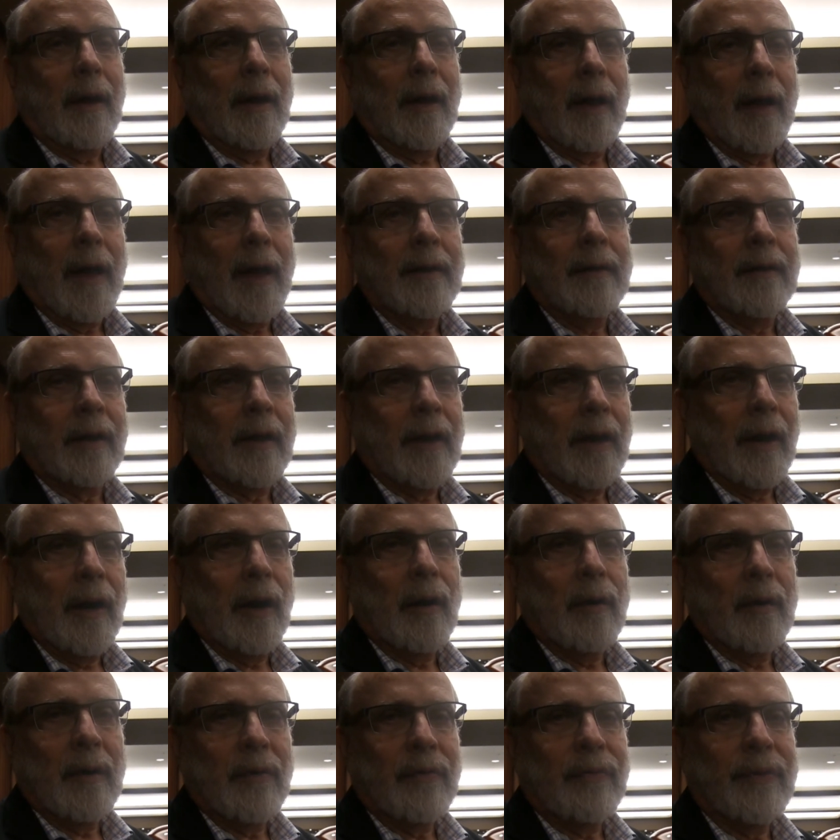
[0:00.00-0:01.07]
and the
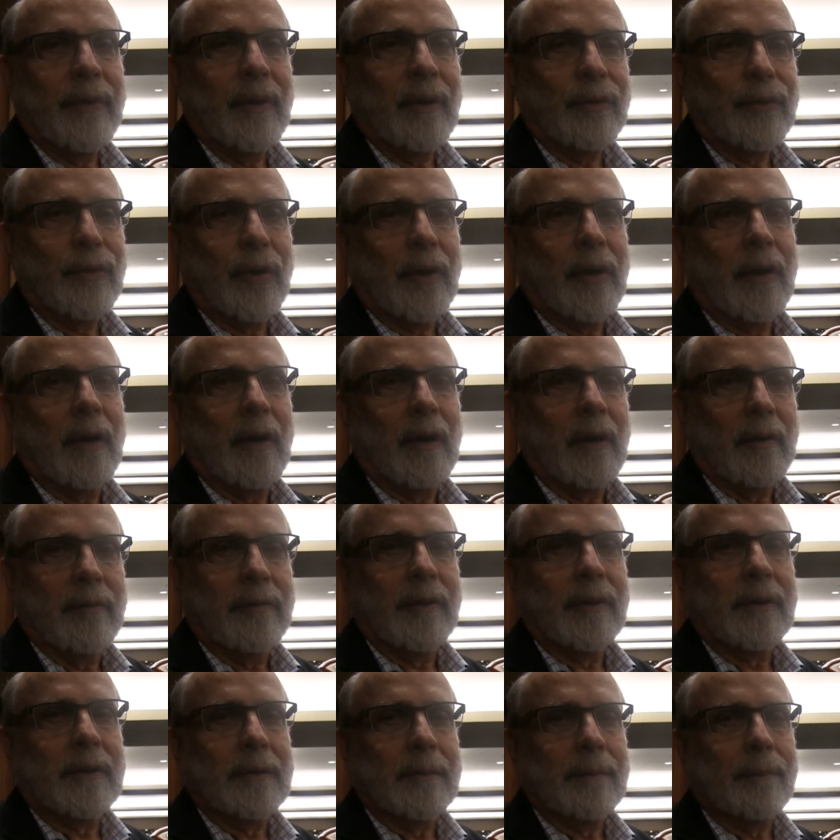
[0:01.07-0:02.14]
care that Phil took care of
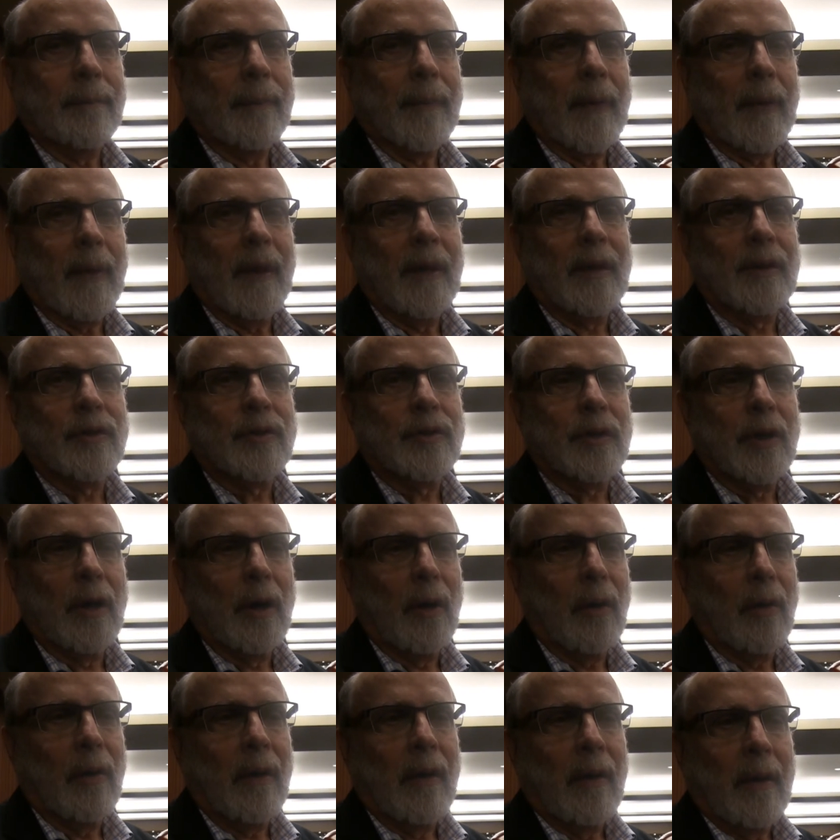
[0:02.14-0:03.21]
it. And
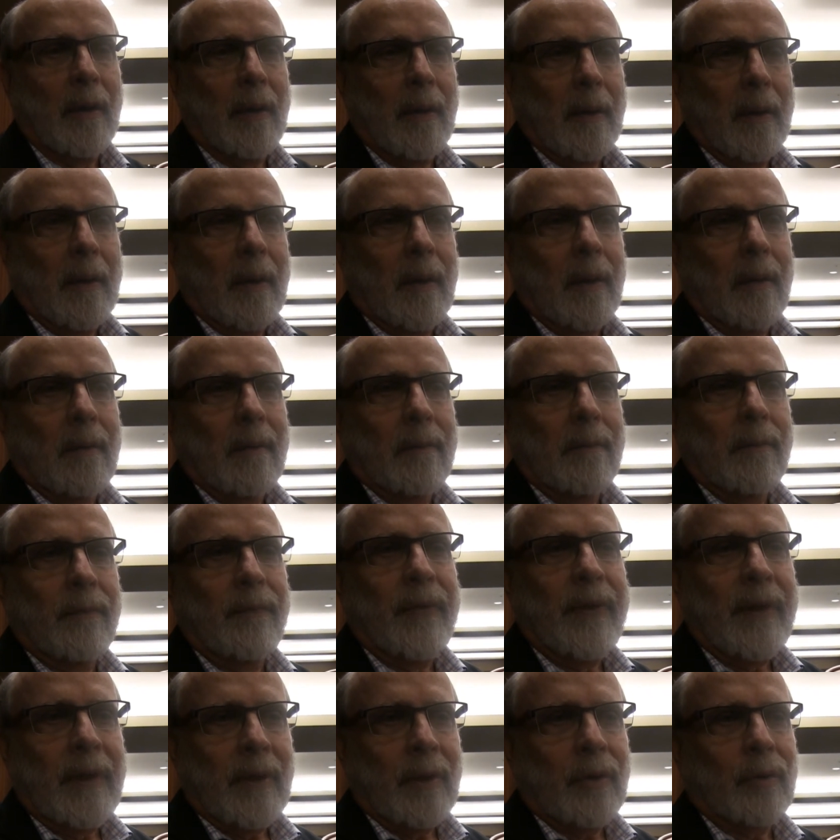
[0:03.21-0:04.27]
so
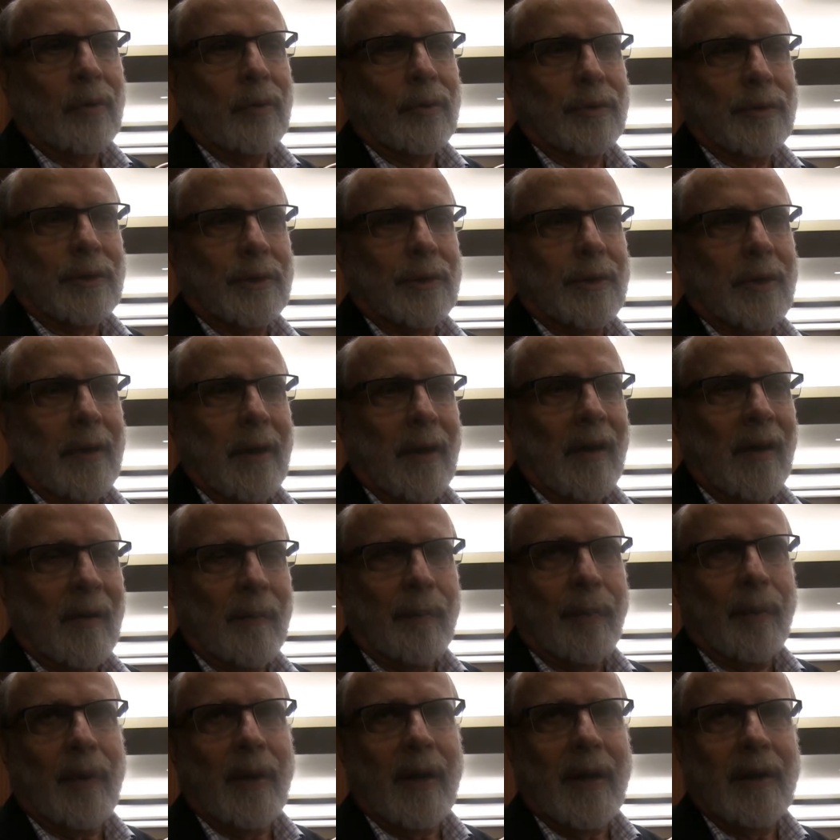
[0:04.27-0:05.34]
vehicles,
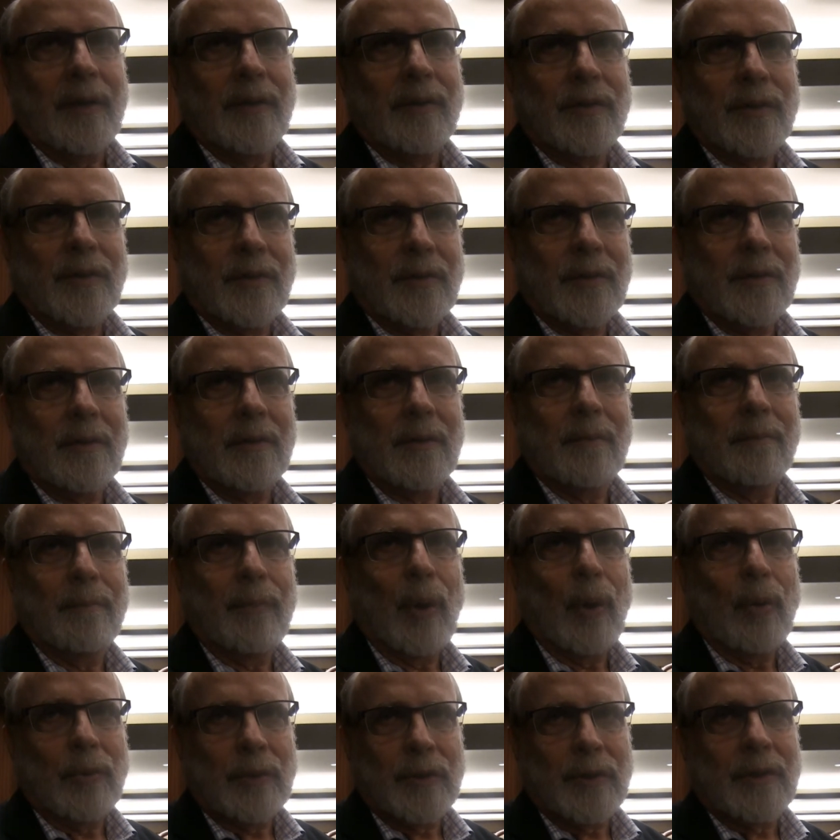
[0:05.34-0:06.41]
airplanes,
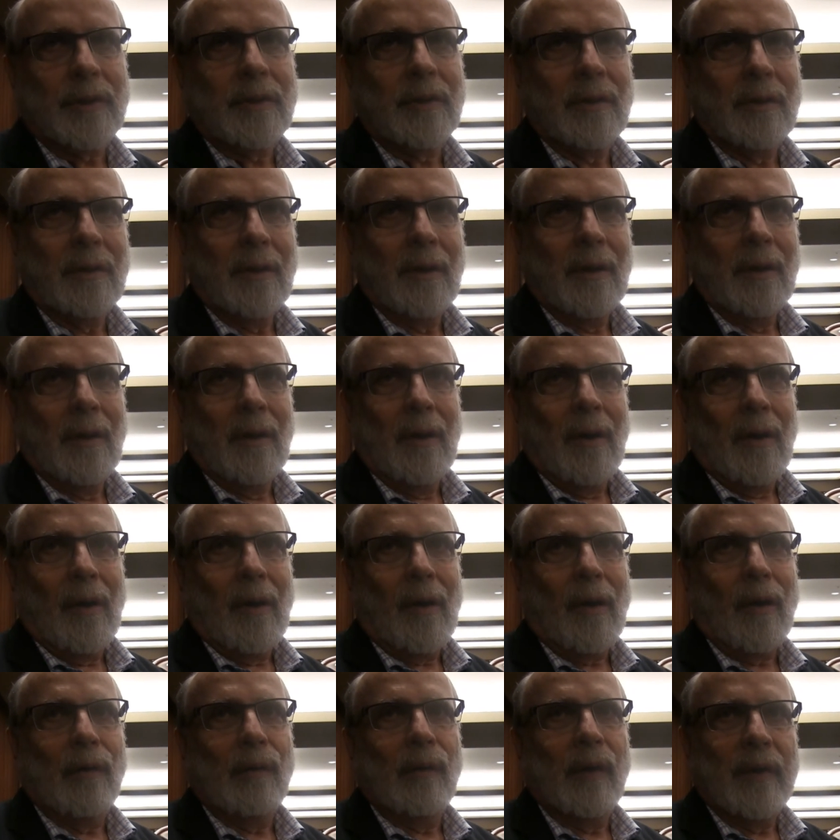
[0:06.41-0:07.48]
boats
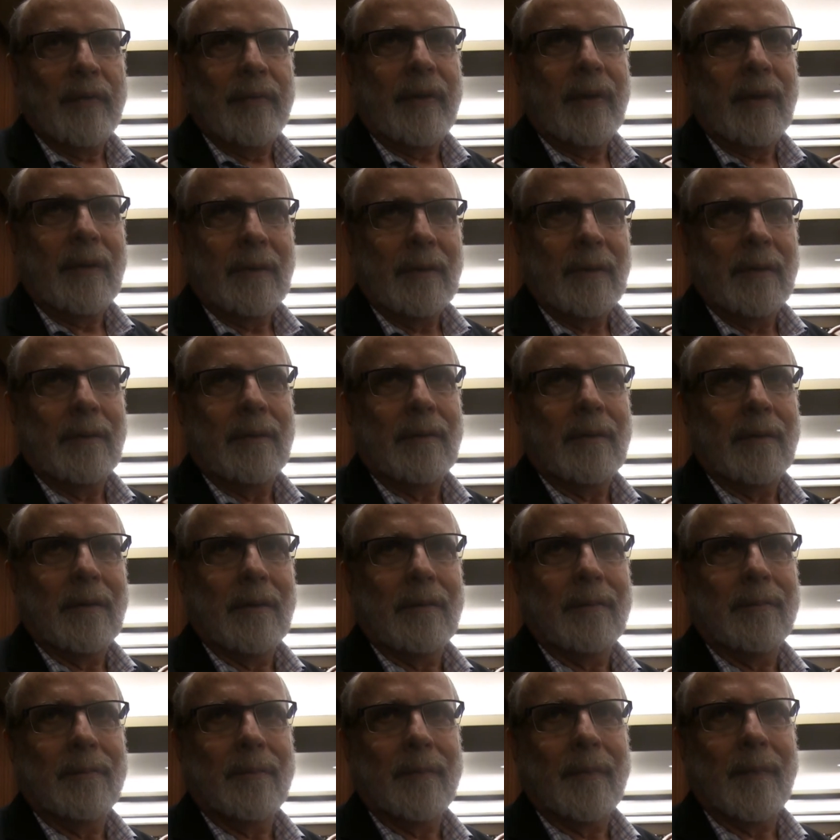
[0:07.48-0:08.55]
are living
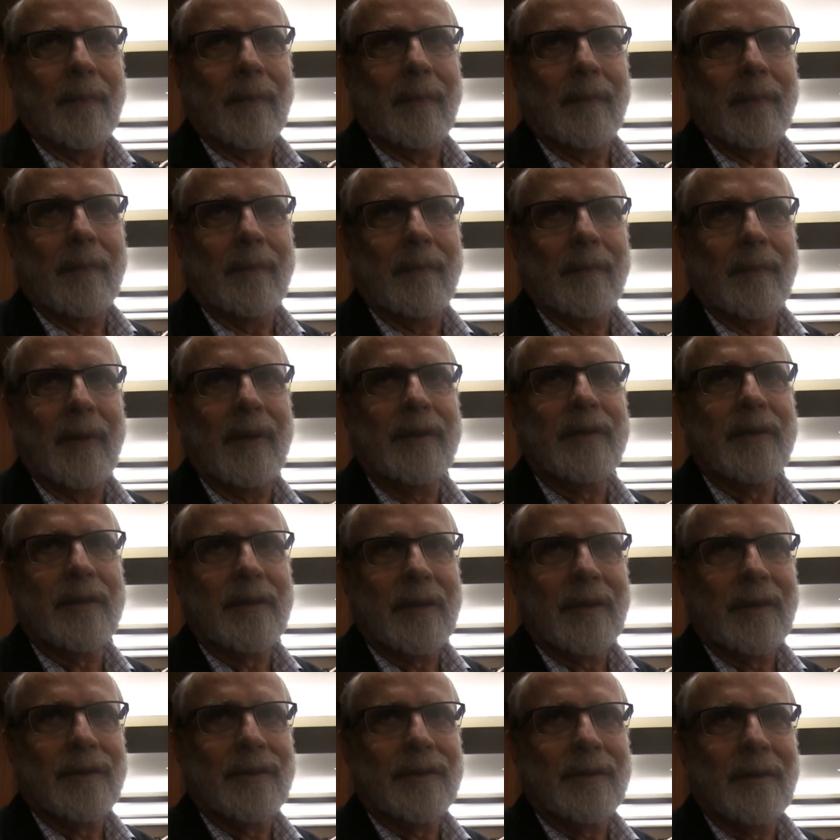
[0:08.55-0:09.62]

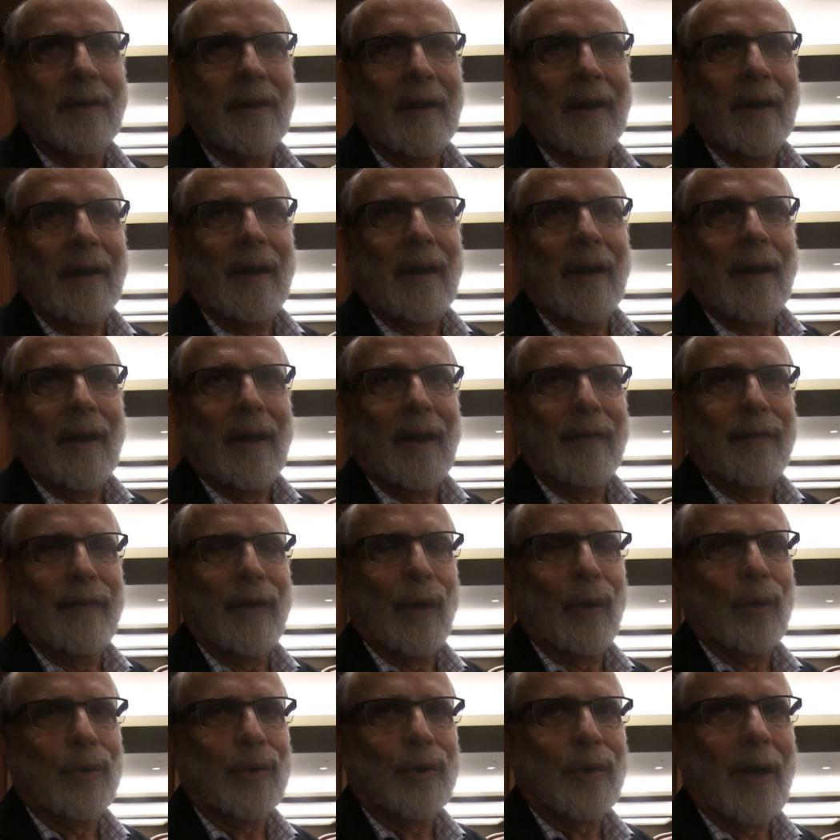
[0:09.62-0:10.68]
entities. If you
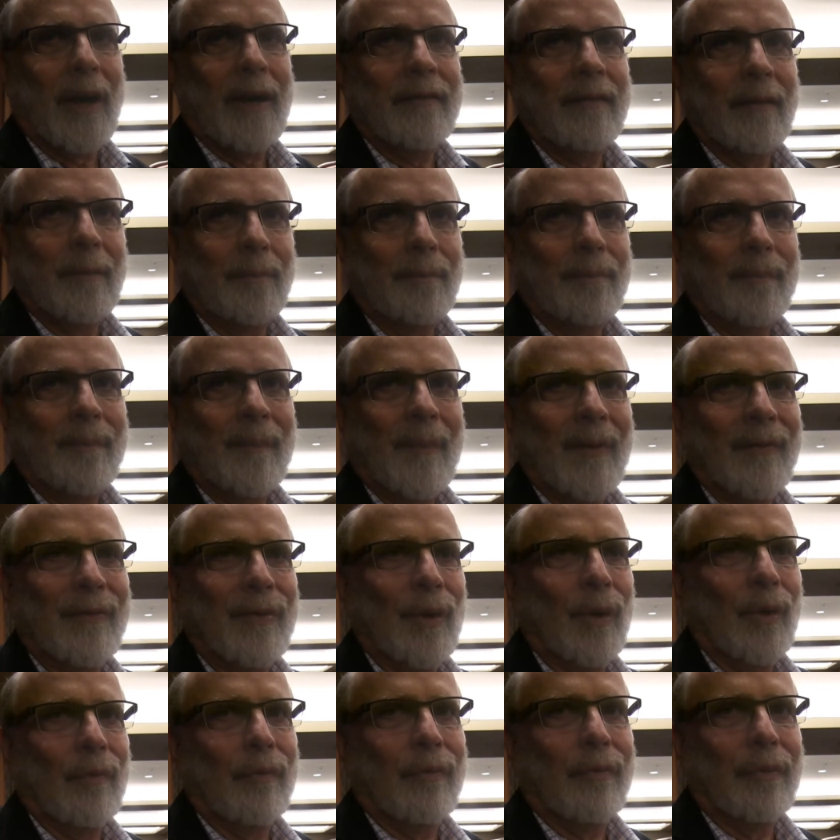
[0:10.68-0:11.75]
don't drive them, if
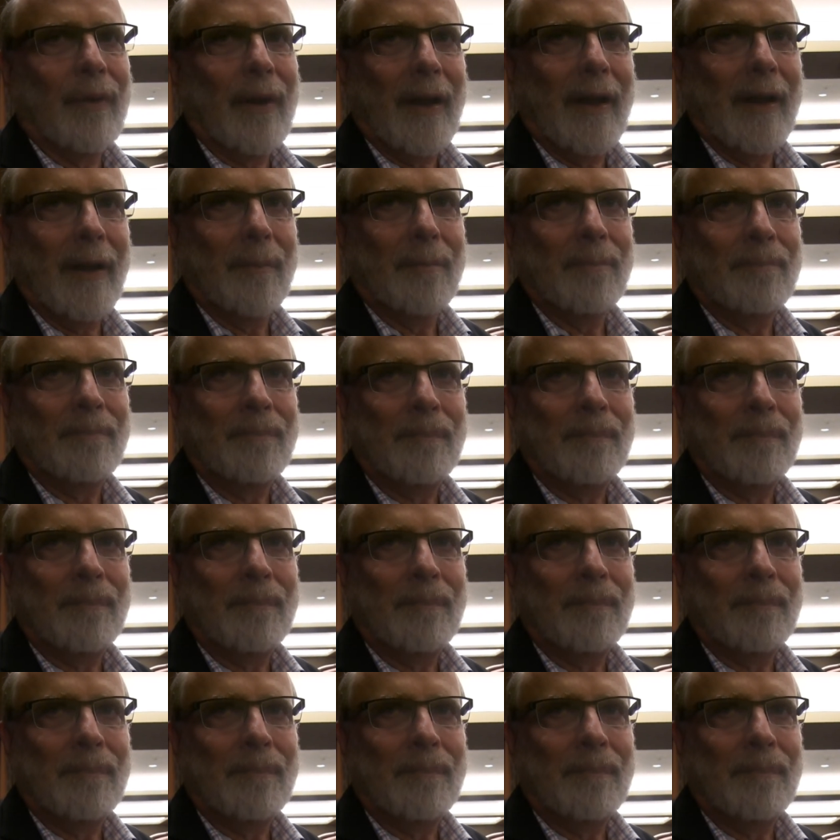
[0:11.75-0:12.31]
you don't fly them,